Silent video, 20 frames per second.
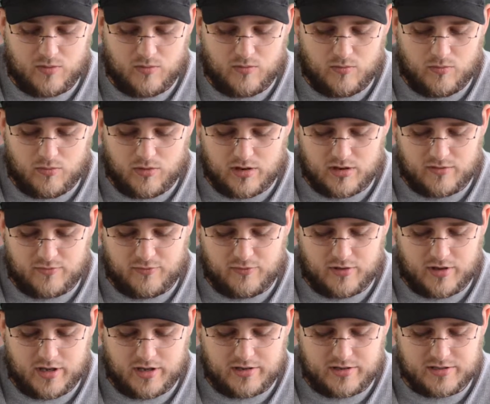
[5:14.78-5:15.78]
wonderful
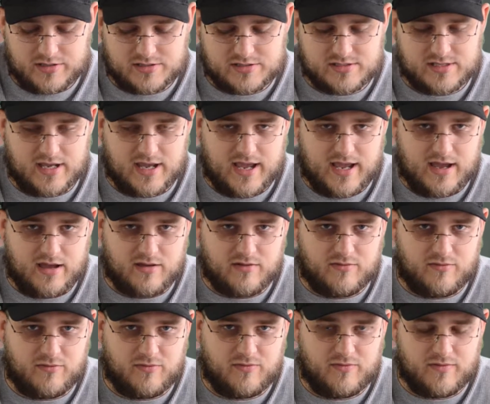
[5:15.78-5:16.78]
cutters to
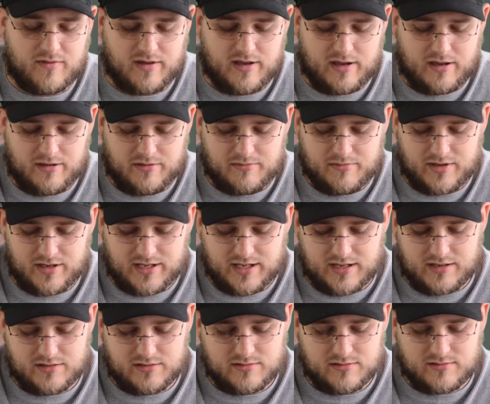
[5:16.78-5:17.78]
have.
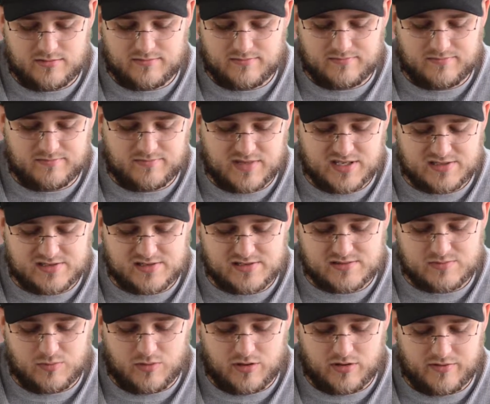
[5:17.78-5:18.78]
Again, this
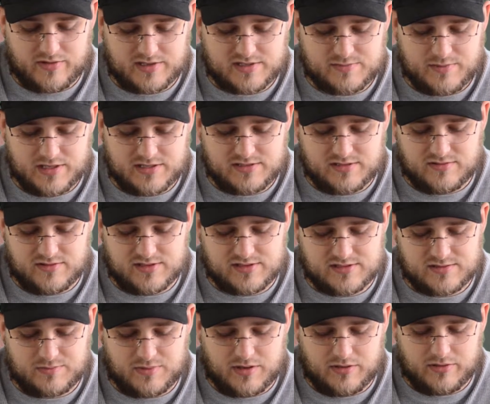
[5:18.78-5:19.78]
is more expensive. This
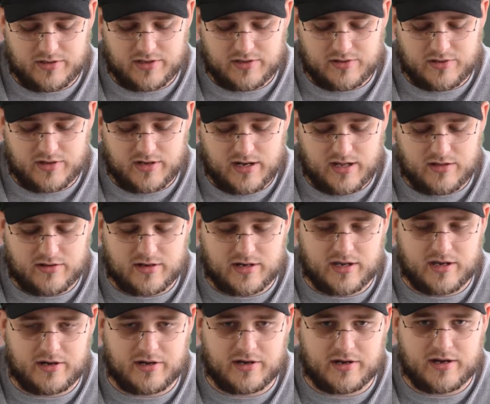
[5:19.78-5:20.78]
is probably a $30
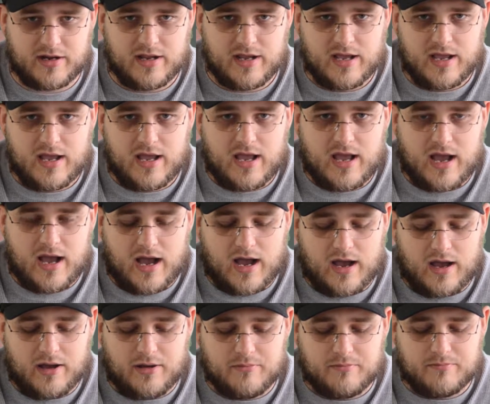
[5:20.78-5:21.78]
cutter.
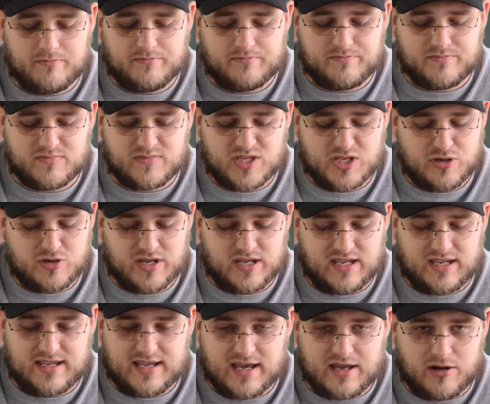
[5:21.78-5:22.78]
You
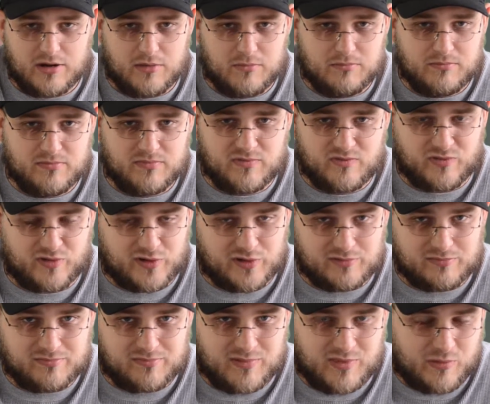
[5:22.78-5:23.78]
can get them
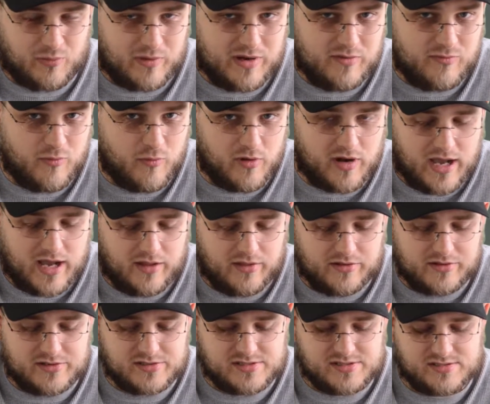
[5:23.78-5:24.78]
for $3,
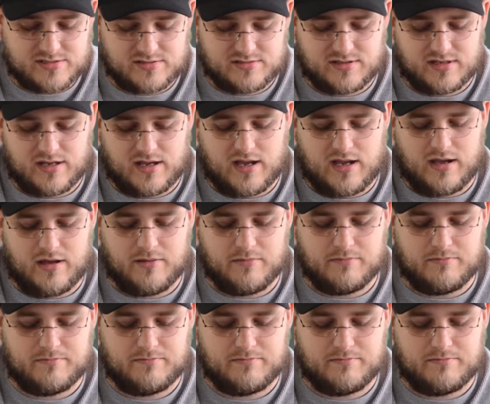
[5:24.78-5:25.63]
$4.